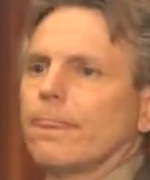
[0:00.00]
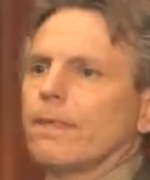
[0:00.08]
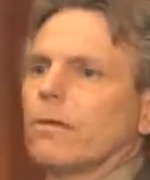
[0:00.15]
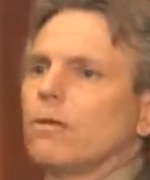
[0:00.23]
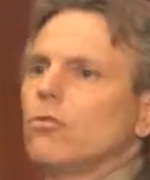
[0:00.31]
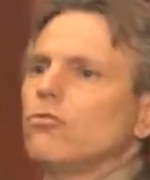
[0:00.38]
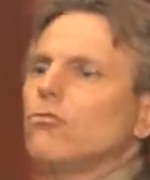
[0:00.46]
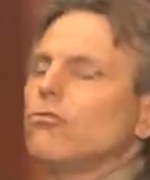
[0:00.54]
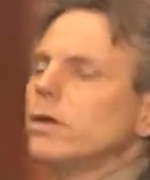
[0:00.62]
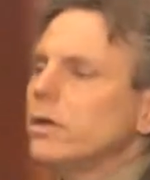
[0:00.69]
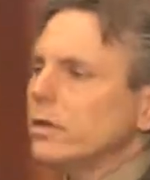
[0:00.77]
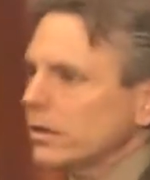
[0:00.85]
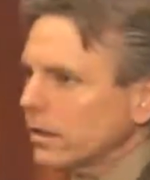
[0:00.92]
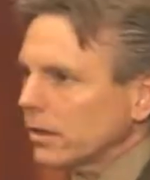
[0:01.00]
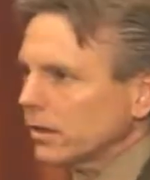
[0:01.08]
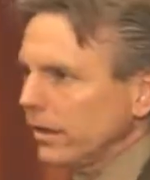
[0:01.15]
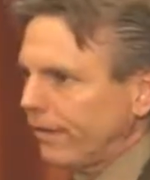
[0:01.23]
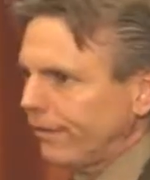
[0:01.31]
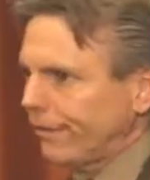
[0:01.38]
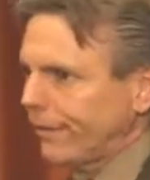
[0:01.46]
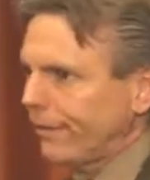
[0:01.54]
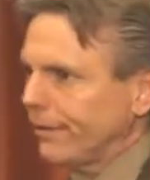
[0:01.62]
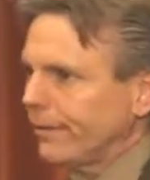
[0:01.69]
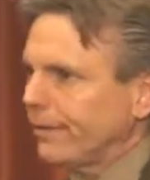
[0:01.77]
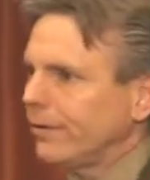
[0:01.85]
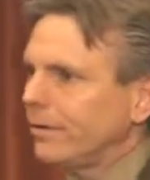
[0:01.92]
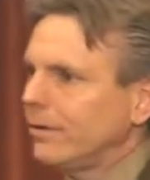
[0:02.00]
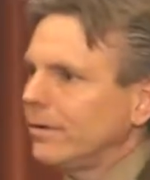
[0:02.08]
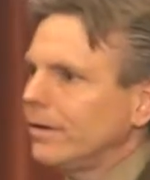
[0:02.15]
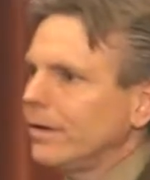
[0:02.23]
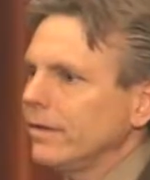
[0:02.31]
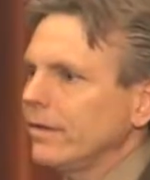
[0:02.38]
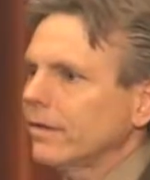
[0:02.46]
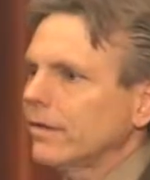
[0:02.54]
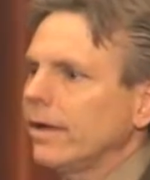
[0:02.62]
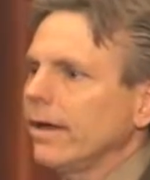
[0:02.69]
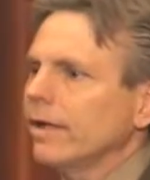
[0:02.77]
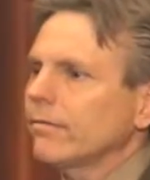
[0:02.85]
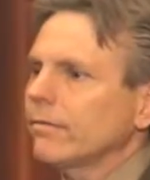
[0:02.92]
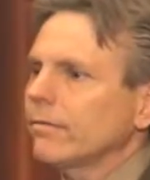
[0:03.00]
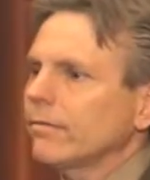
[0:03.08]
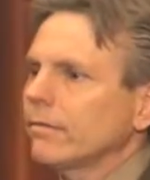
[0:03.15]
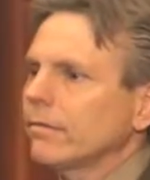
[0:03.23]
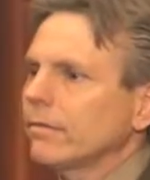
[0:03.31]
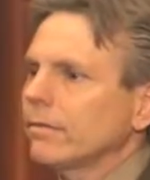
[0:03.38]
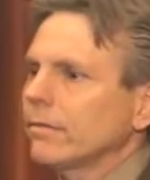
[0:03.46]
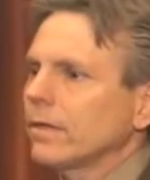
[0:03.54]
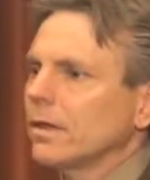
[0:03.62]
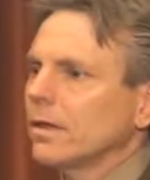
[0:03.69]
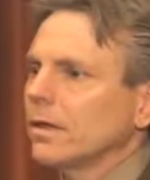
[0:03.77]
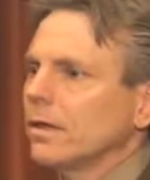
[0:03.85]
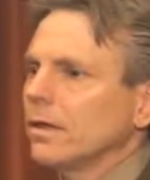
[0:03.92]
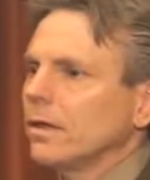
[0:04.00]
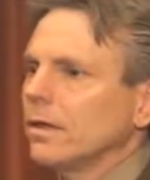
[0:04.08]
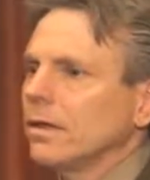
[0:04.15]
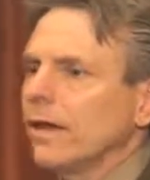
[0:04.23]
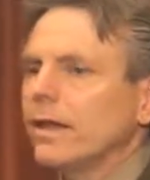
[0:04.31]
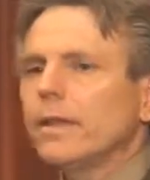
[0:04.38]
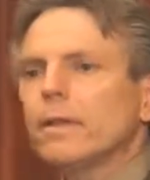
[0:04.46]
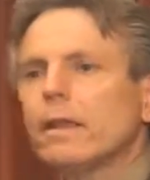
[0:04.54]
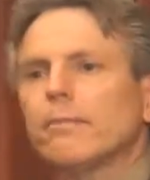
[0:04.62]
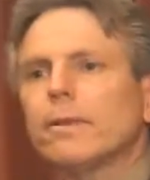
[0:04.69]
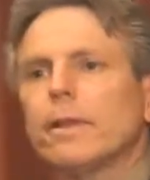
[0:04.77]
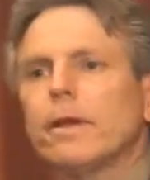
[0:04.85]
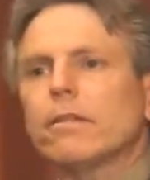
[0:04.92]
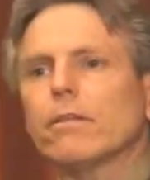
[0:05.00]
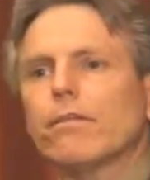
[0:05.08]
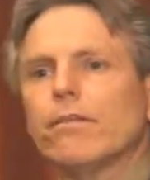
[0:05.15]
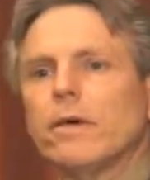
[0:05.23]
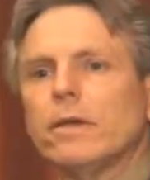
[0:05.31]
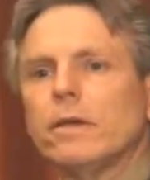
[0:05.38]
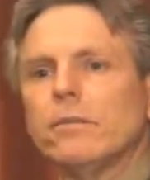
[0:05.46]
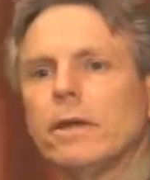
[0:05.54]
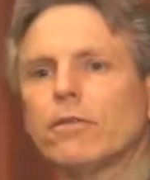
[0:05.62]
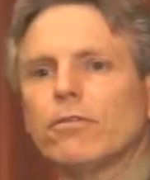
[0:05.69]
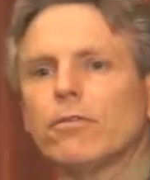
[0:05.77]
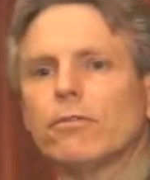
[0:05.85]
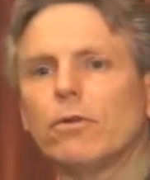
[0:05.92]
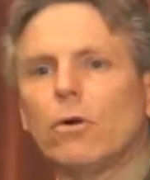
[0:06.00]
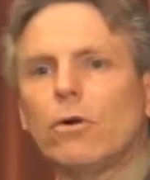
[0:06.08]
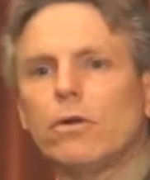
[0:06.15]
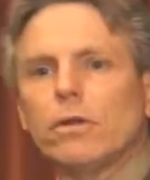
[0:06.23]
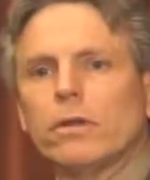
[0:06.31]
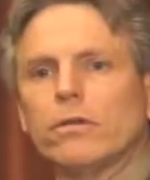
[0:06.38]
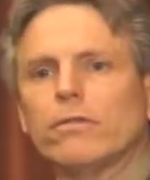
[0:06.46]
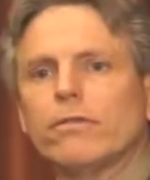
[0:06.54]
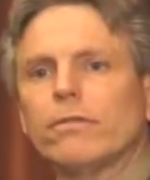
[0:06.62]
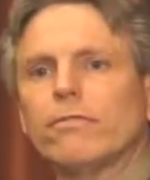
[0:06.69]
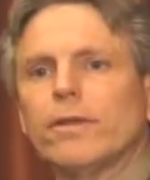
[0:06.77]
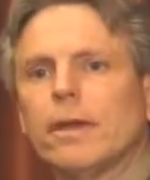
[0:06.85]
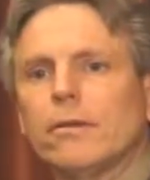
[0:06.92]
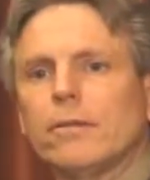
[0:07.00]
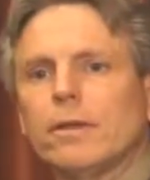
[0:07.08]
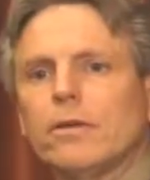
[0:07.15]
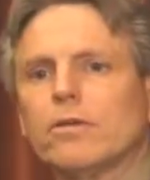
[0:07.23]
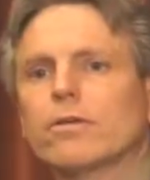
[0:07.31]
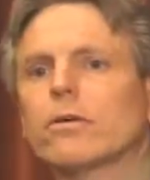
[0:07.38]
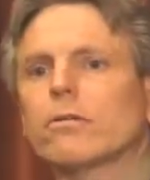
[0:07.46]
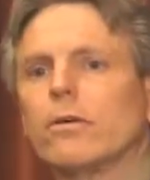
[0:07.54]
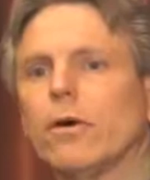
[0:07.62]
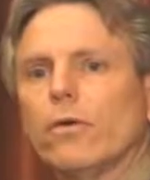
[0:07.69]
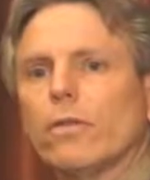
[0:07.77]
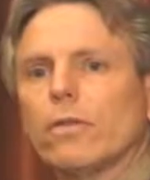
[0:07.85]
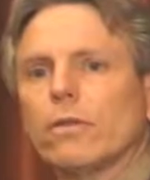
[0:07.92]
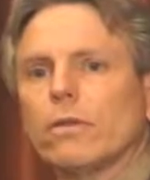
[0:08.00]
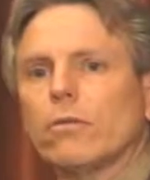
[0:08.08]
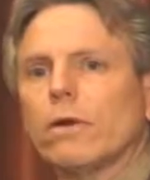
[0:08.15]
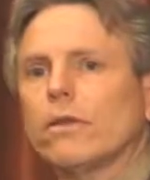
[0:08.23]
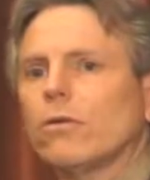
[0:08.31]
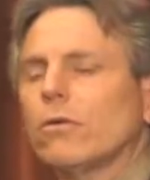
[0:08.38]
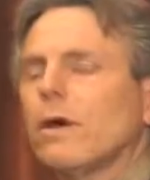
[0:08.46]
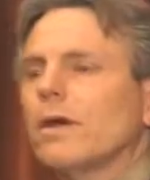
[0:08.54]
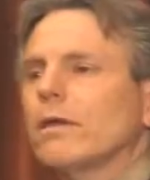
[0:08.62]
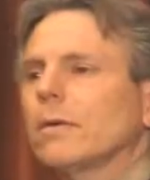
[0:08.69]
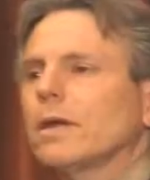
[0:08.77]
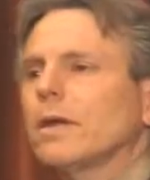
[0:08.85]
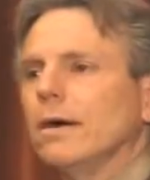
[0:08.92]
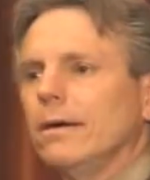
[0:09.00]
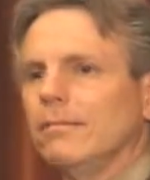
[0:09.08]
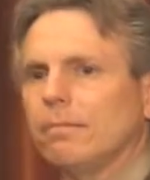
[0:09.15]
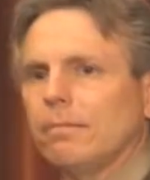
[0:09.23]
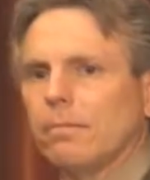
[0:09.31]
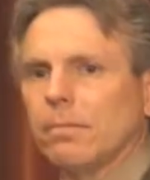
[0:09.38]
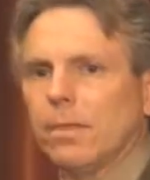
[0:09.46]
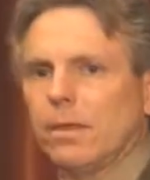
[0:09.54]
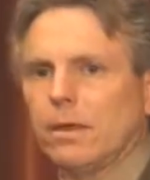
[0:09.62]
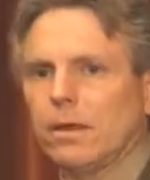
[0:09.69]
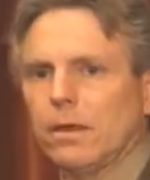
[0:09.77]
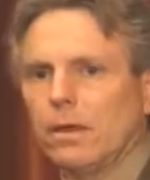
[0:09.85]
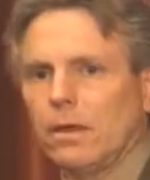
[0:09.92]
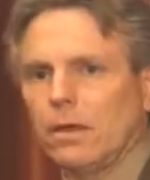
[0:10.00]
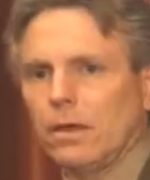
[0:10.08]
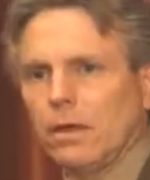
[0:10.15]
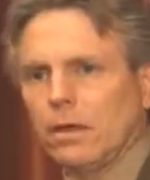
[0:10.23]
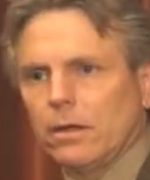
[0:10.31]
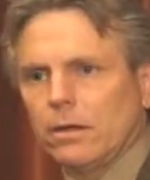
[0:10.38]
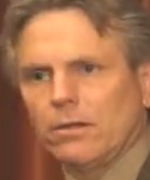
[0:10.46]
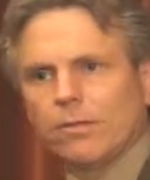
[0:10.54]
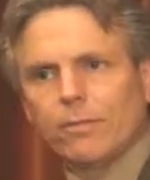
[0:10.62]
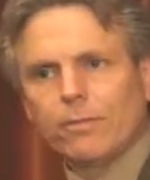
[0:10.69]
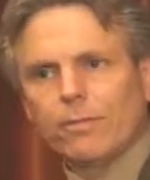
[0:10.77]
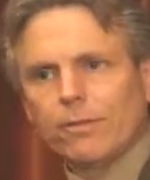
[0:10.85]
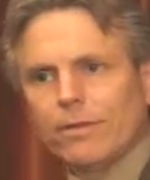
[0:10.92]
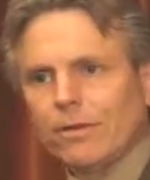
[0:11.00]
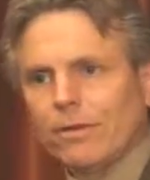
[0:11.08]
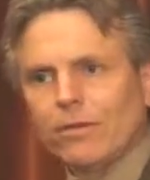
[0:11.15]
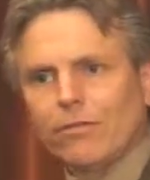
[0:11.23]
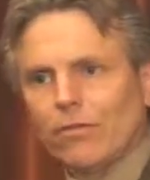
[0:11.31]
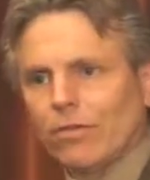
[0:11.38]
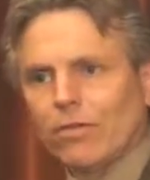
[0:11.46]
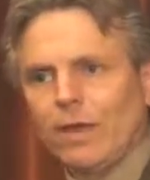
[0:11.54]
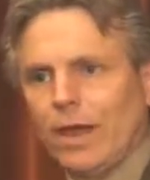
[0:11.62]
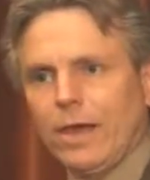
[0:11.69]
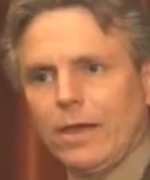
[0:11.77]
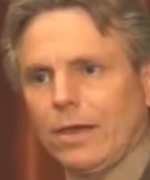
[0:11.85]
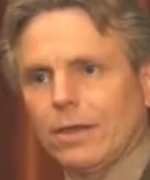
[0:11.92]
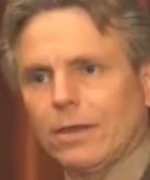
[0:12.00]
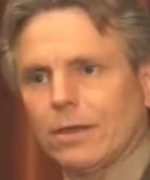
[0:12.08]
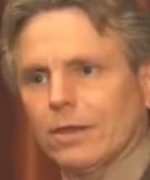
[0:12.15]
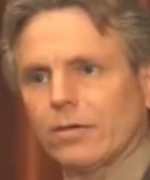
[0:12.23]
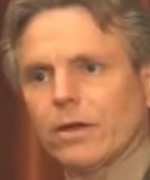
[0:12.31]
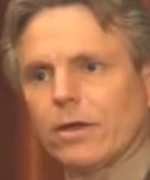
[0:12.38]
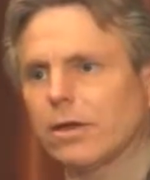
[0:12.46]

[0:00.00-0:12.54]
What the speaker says: You will suffer in this life. And it plays a fundamental role in your development and your growth and in what you are to become. This scripture didn't just say you're going to